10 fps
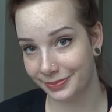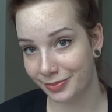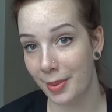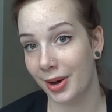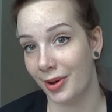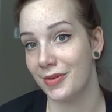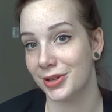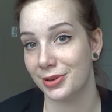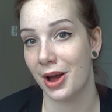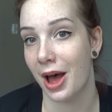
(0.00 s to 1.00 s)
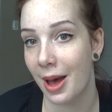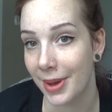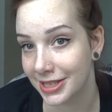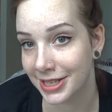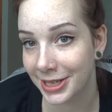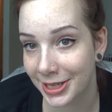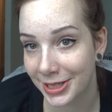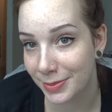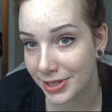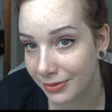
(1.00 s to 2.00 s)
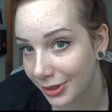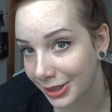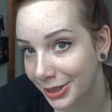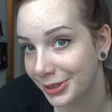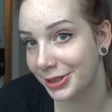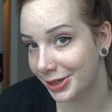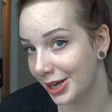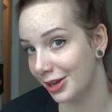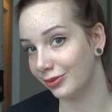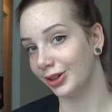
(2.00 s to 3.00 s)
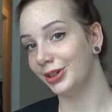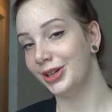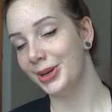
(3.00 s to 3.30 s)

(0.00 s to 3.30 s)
My midwife was amazing, specifically. I love her.